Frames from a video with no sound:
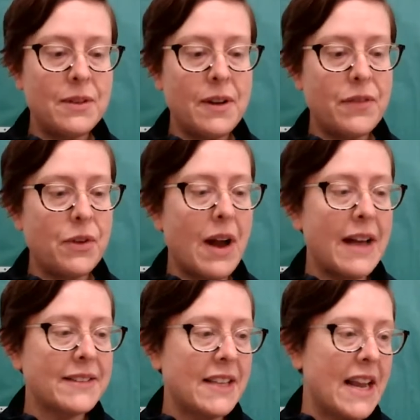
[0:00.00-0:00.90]
of the
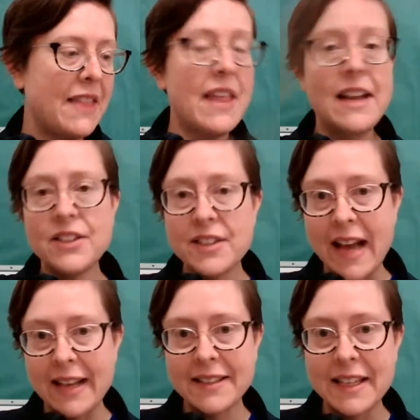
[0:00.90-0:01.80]
rosin and then
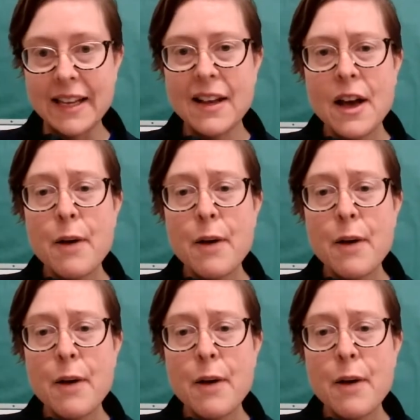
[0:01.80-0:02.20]
test it.